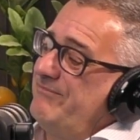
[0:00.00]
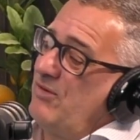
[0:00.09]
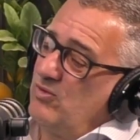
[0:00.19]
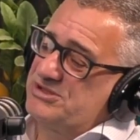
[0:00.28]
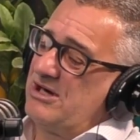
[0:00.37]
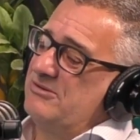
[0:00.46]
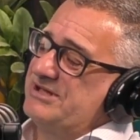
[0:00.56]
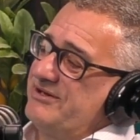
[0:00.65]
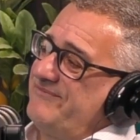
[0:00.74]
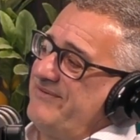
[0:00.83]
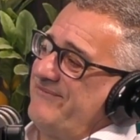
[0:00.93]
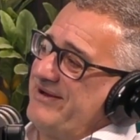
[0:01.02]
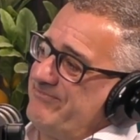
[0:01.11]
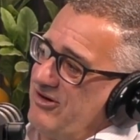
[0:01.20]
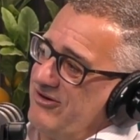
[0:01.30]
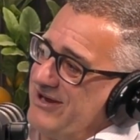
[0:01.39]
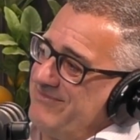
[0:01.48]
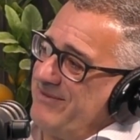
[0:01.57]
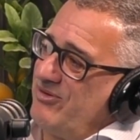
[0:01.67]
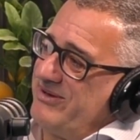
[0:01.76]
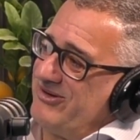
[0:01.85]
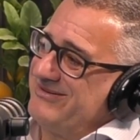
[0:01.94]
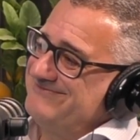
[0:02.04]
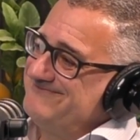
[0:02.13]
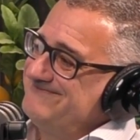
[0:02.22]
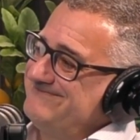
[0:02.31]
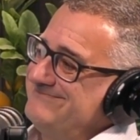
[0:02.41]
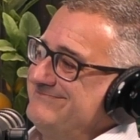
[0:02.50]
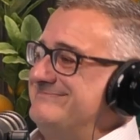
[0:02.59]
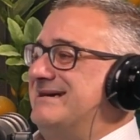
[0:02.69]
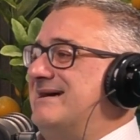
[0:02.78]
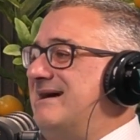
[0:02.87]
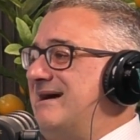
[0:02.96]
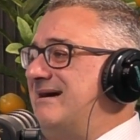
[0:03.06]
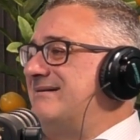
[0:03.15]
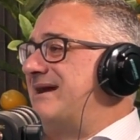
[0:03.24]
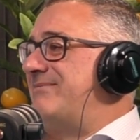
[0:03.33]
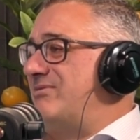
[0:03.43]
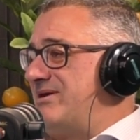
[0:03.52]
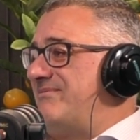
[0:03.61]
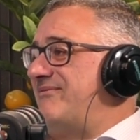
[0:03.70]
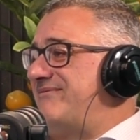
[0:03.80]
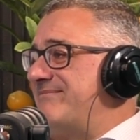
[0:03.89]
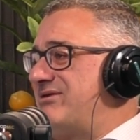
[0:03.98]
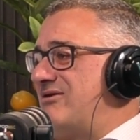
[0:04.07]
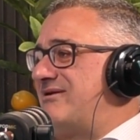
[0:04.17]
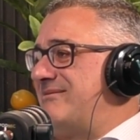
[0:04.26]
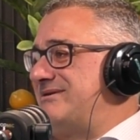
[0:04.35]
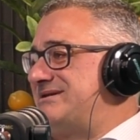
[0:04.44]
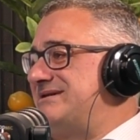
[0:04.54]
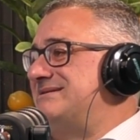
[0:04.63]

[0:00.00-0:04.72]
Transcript: but also I was under a prevent program. They put me on. They put me on a prevent program, which